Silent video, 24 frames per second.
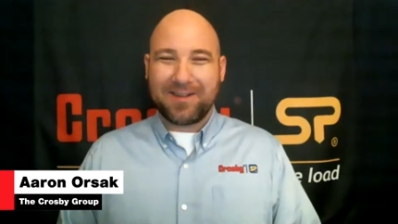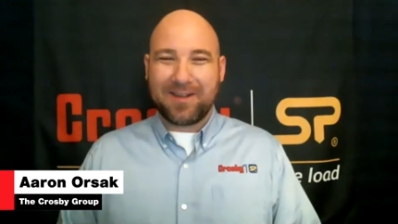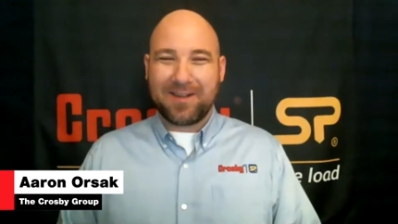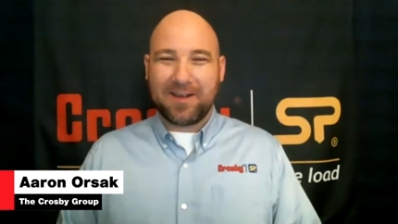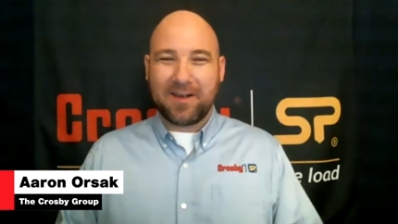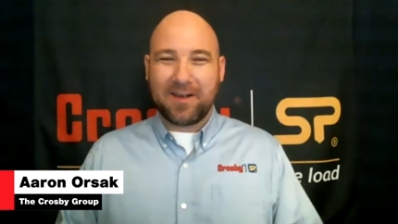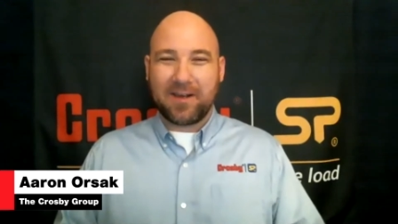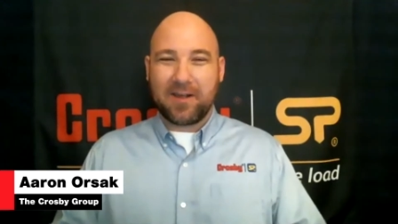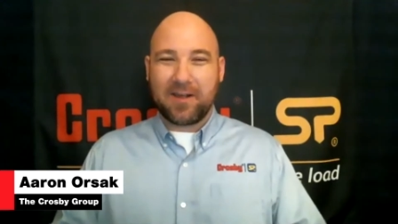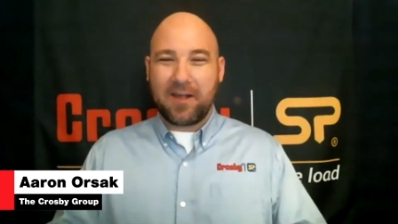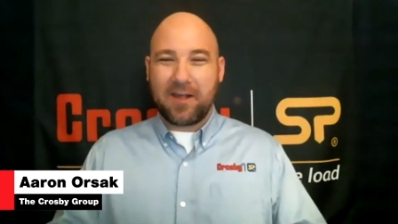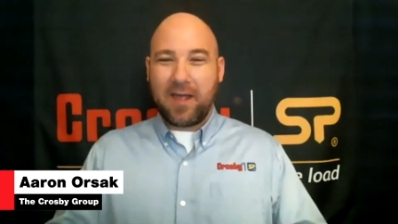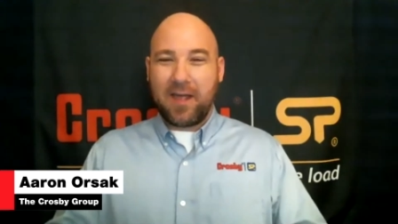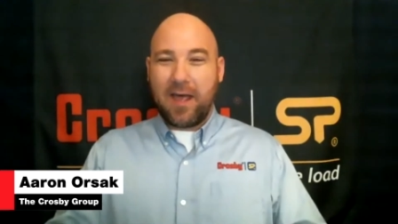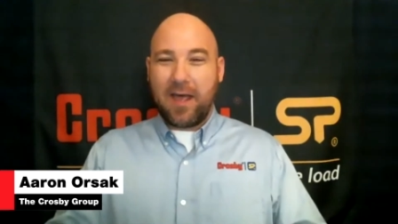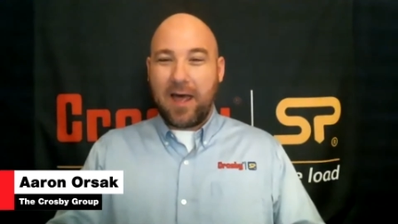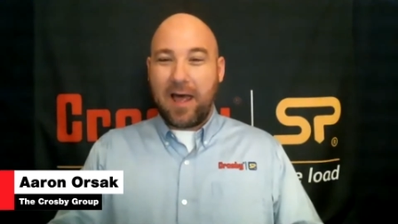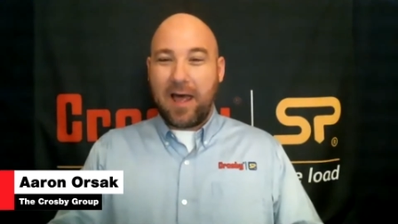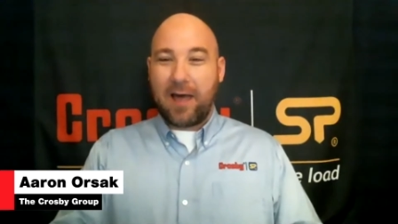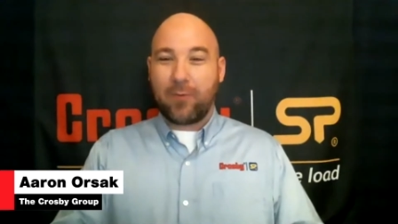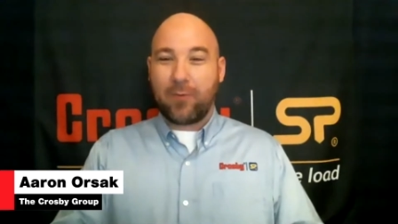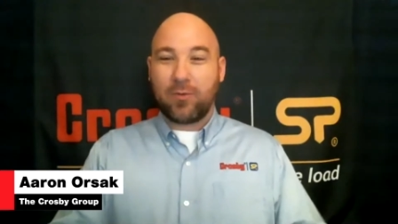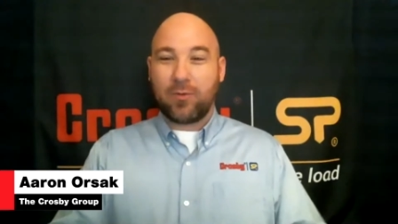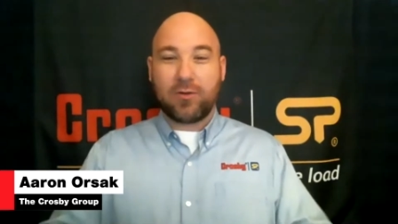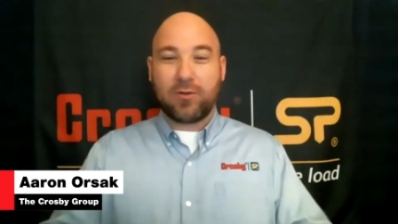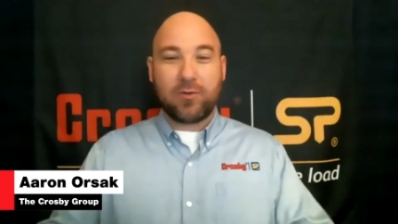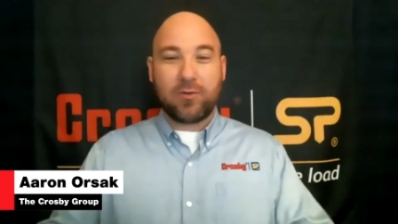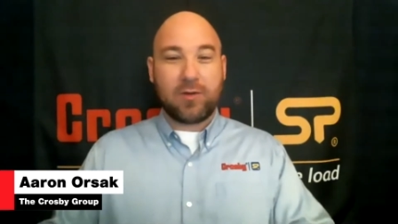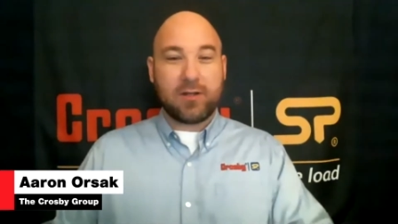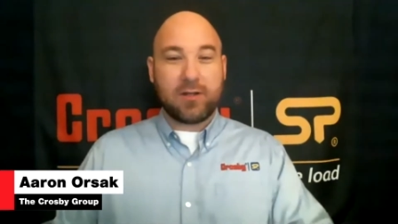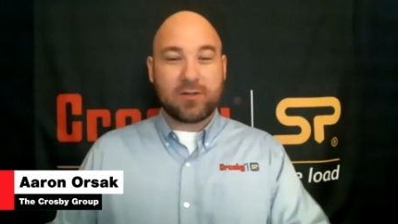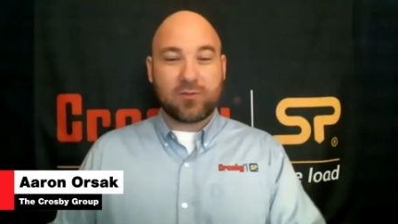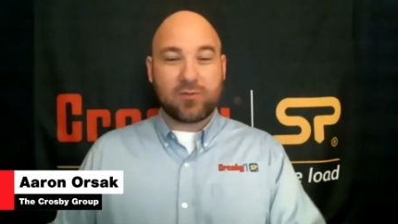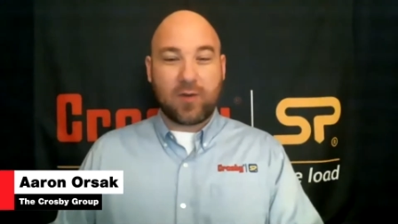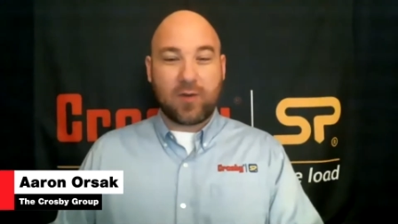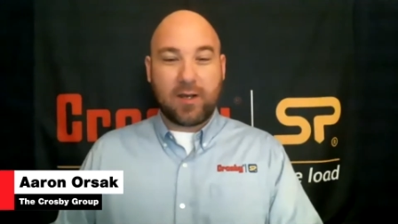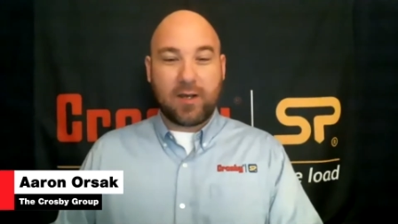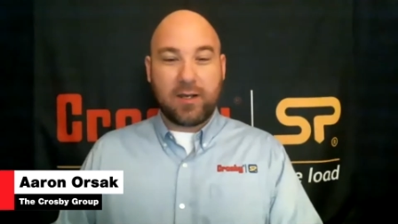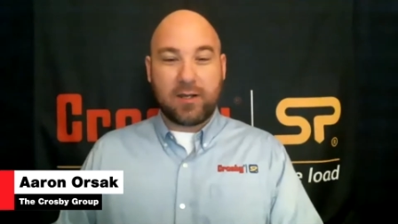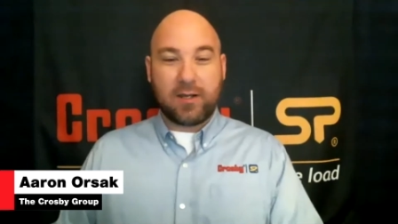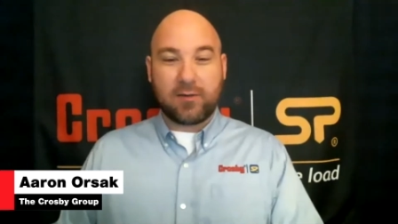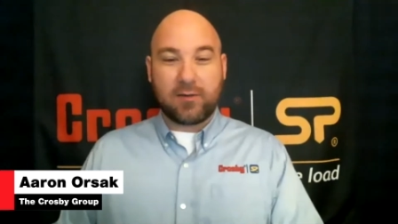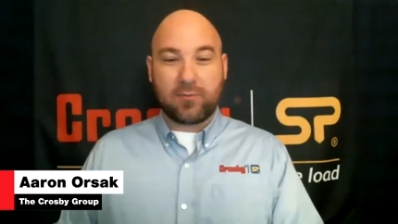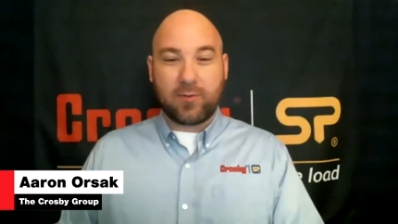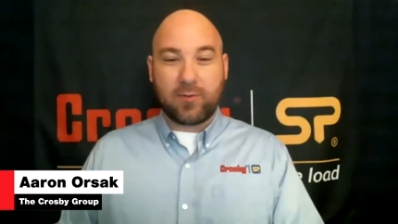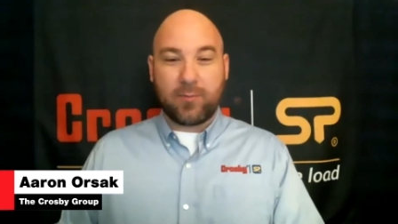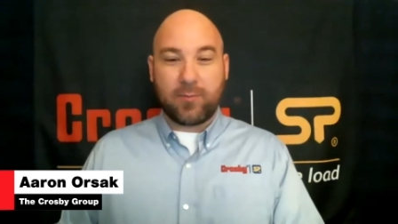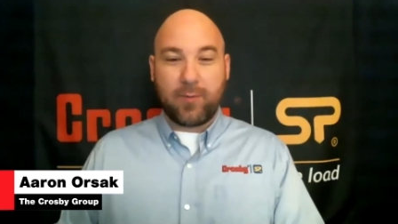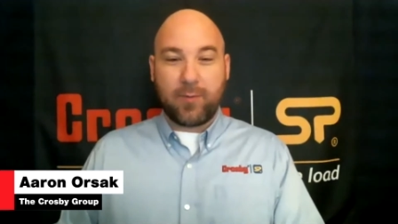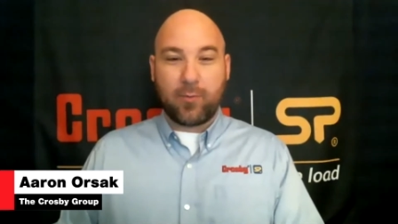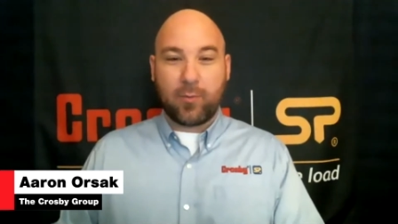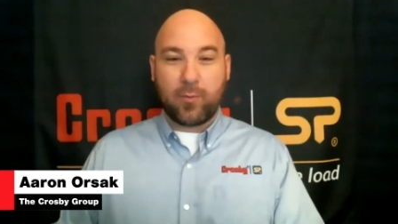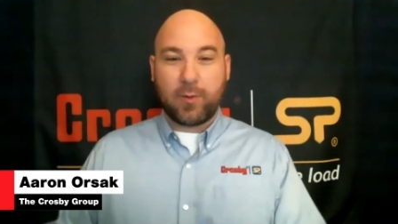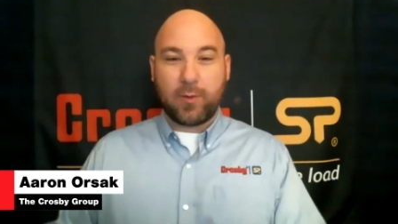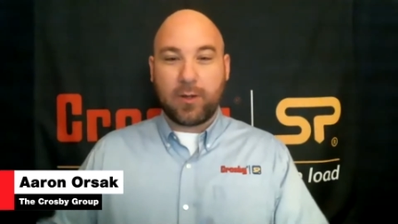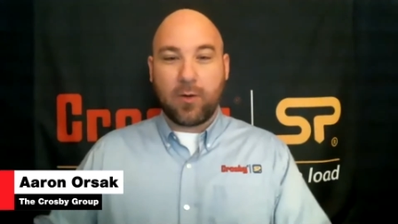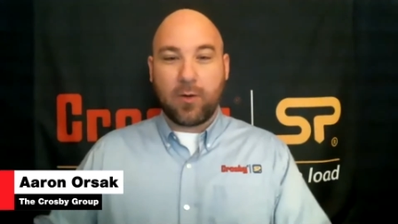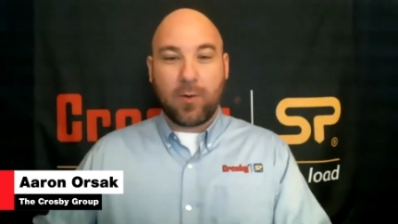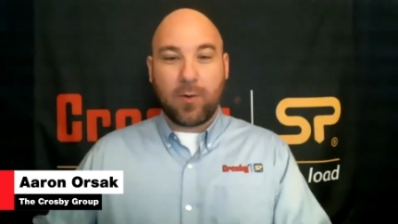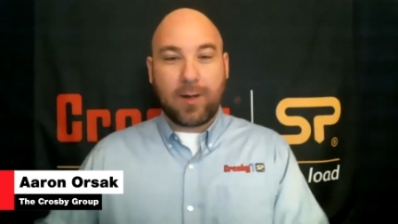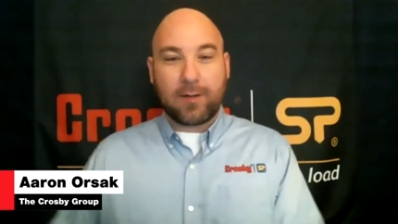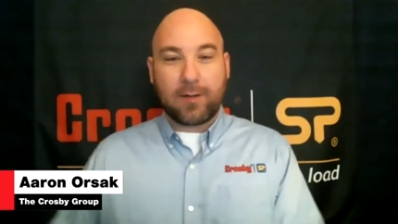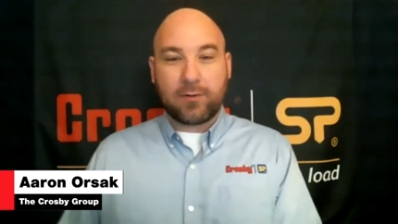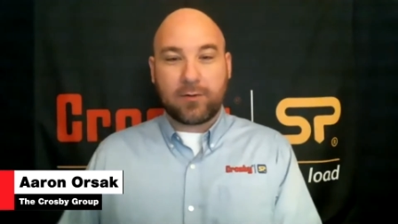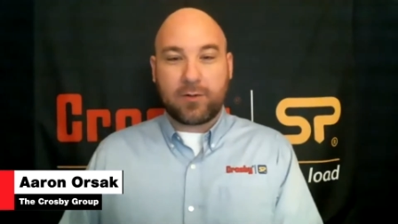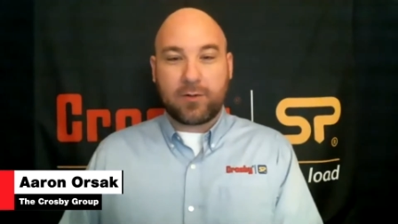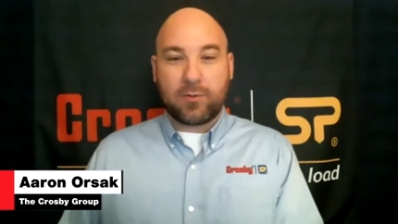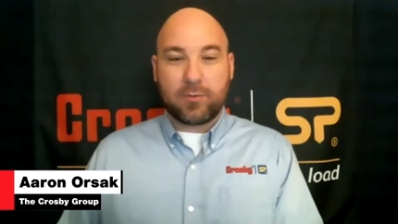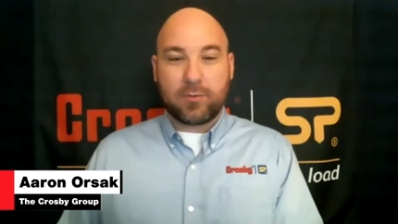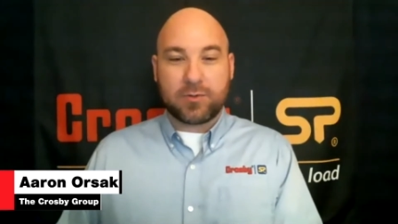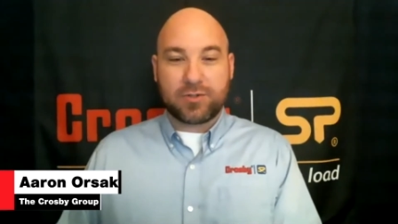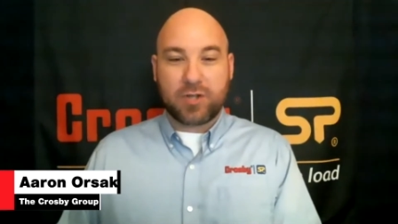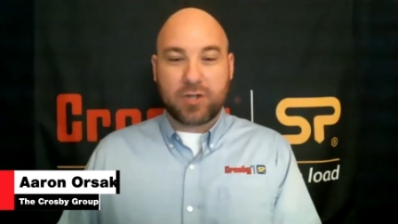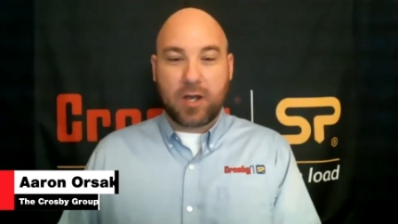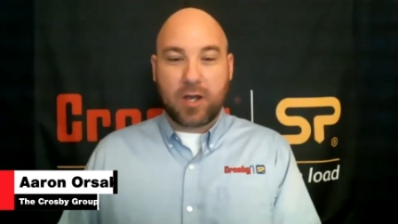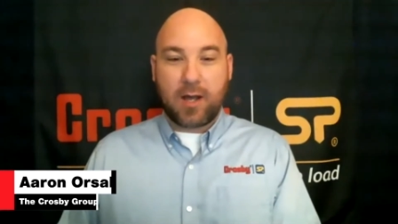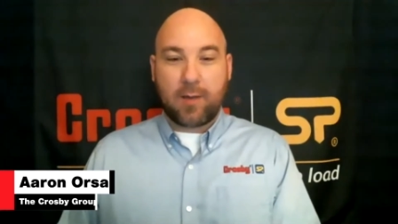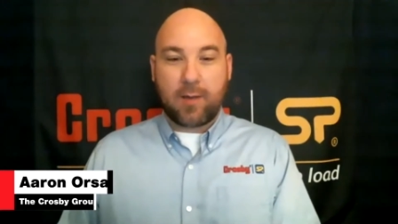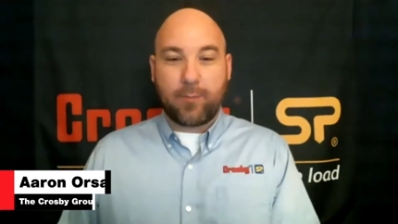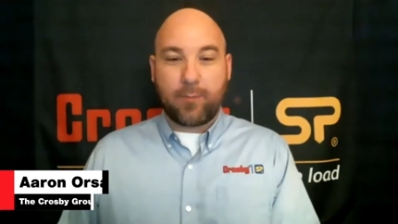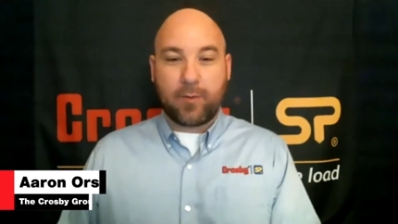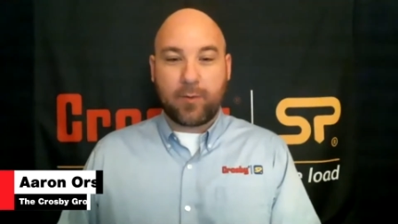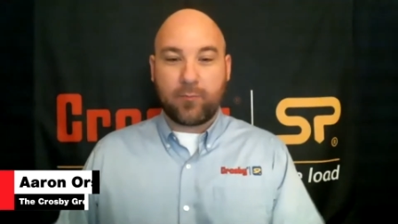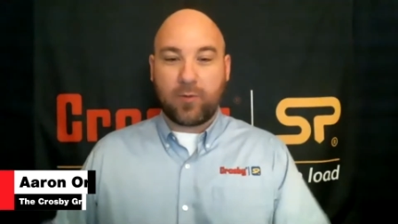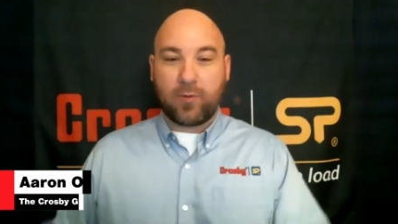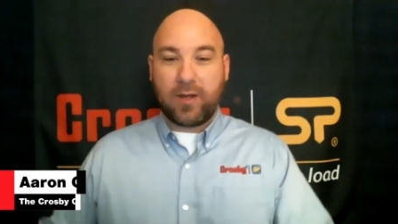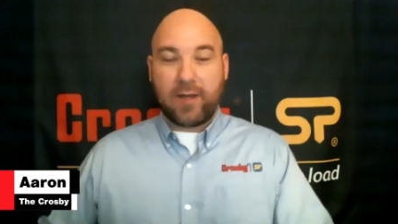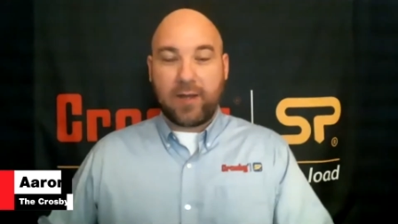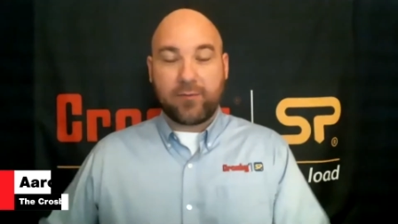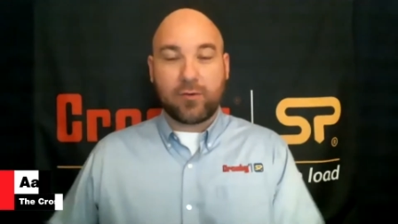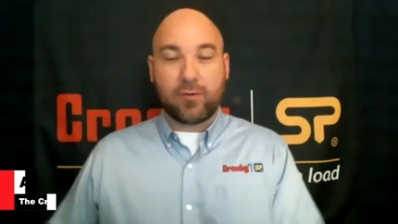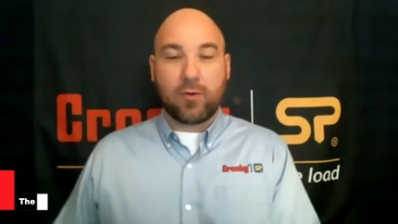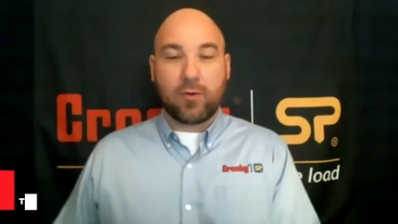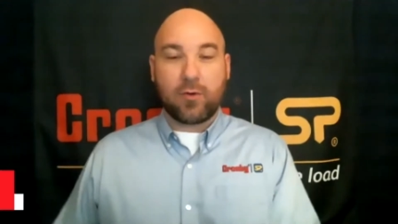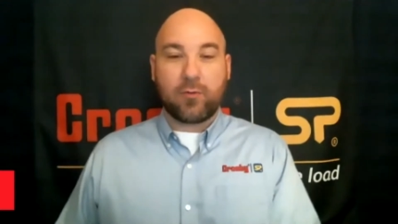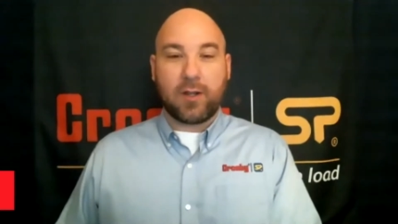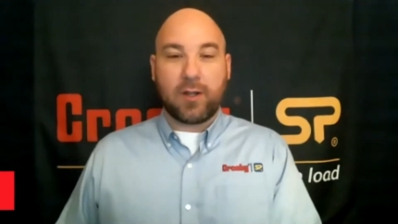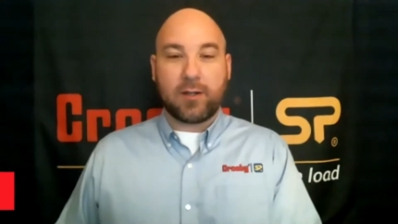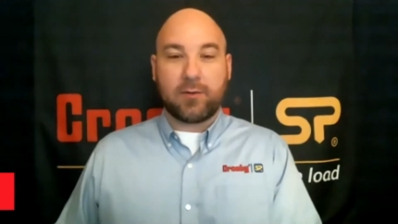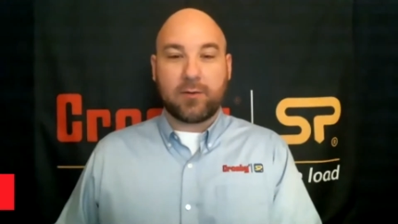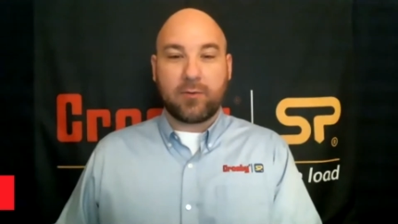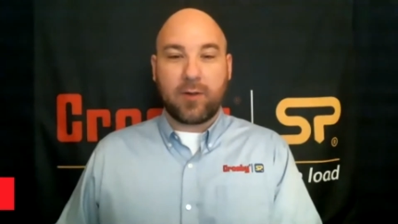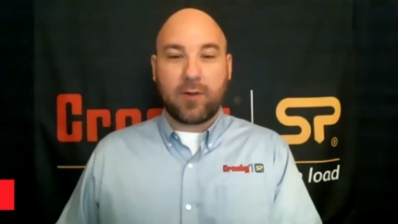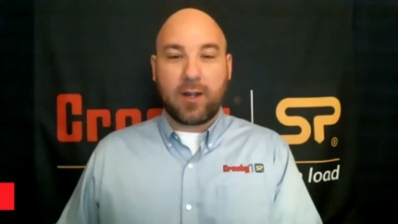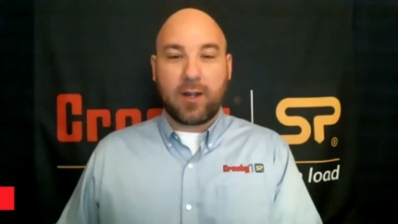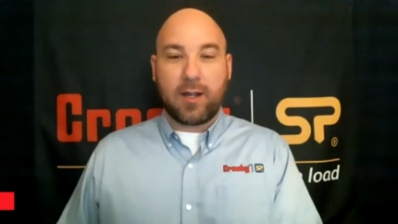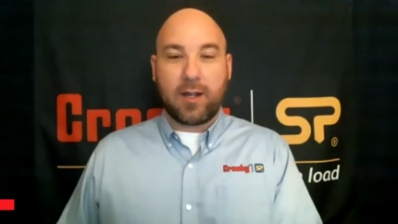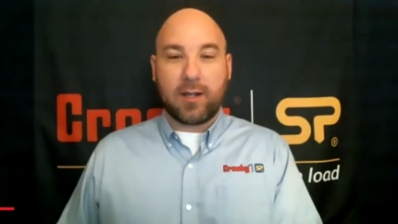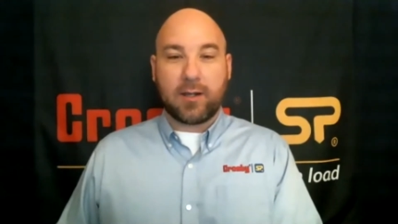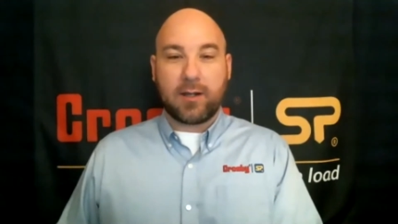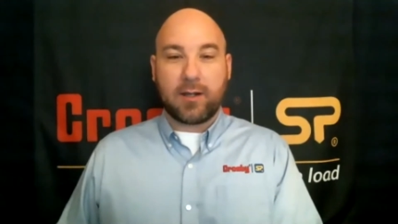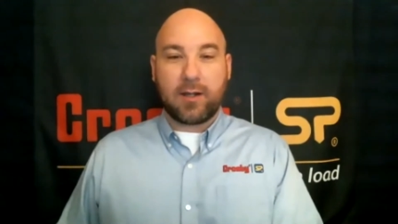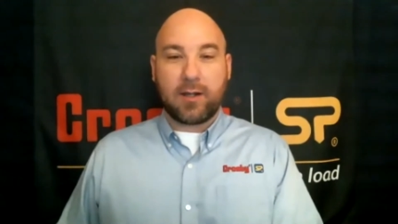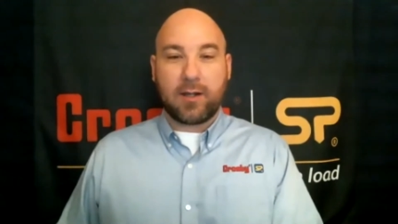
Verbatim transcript: Uh, I would do these trainings with people. We'd go out into a shop and we'd have an overhead crane,